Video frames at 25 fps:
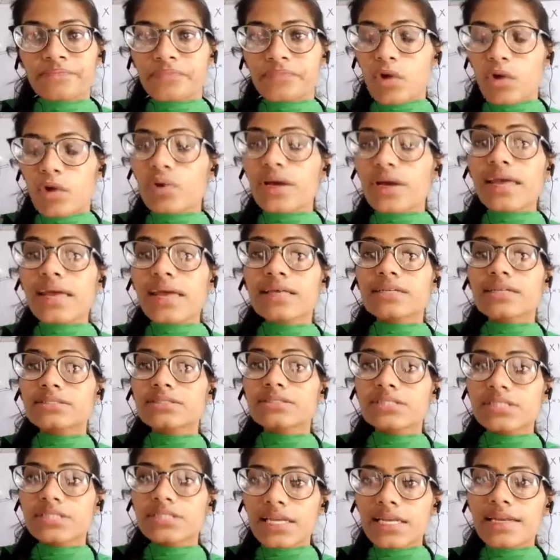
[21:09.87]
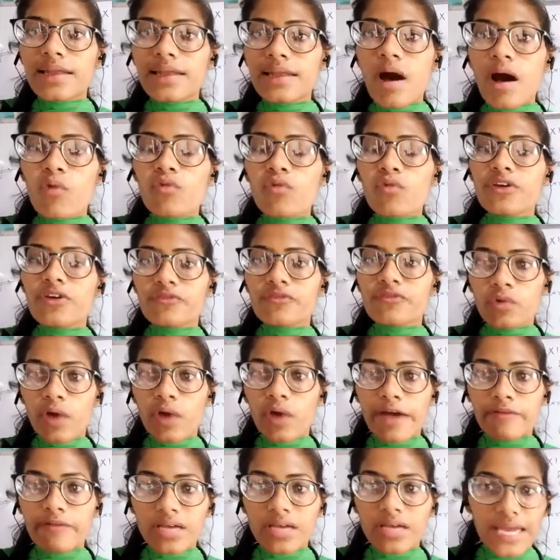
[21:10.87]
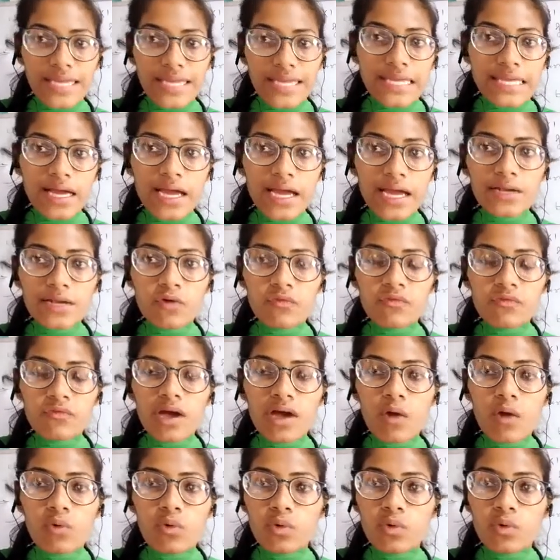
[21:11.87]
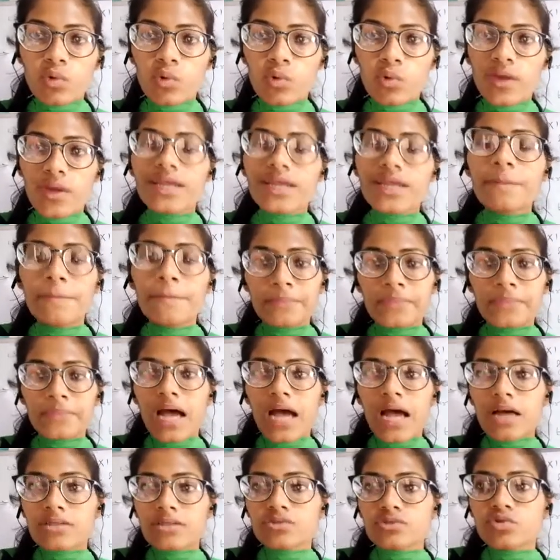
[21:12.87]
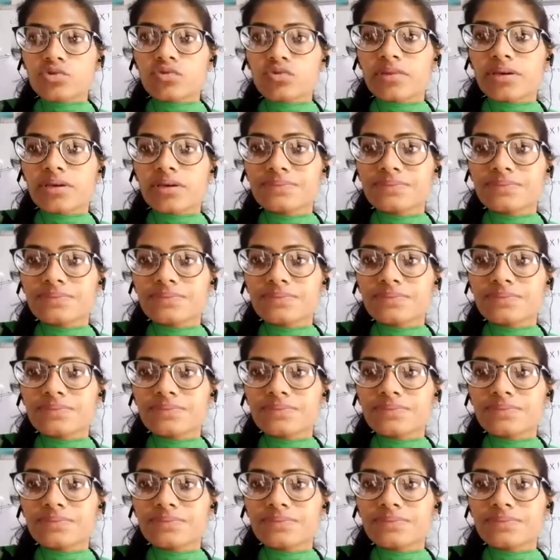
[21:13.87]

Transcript: Okay, till now, if you have any kind of doubt or query, ask me.